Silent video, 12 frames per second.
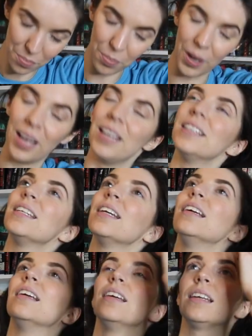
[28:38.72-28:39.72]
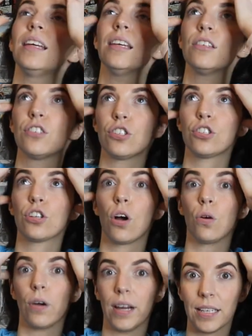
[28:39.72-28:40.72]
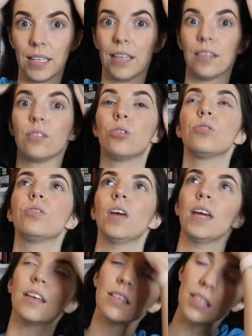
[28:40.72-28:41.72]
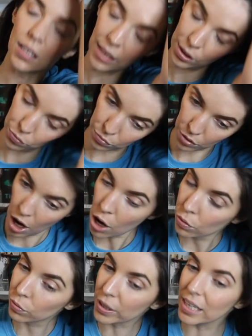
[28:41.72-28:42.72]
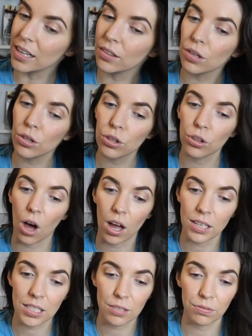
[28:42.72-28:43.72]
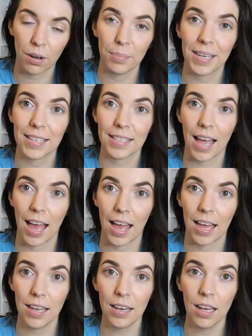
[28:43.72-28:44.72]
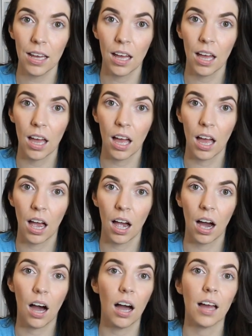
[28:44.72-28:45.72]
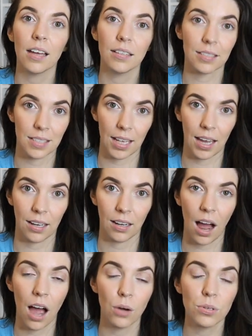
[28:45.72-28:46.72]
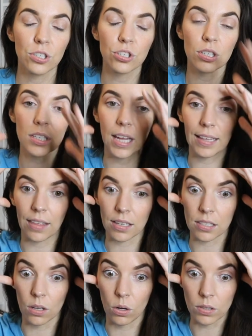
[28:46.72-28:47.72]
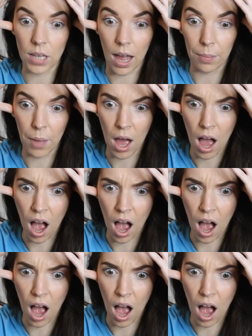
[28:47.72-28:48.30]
But he is so crazy. The things, like, reading the thoughts from his head, insane. I was just like this the whole time.